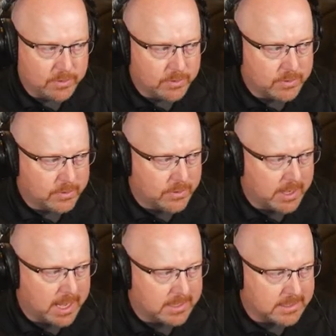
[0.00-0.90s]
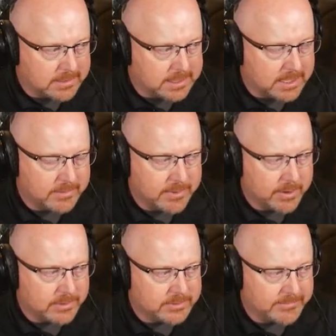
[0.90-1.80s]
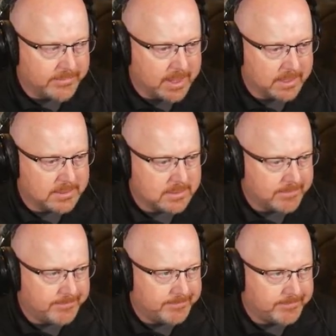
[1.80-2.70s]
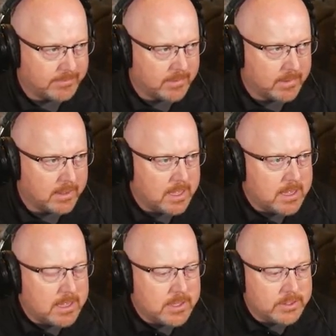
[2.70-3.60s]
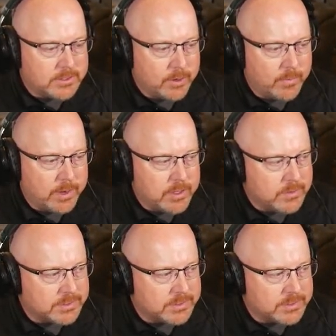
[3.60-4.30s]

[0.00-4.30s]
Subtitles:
create this Ken Burns effect. So we use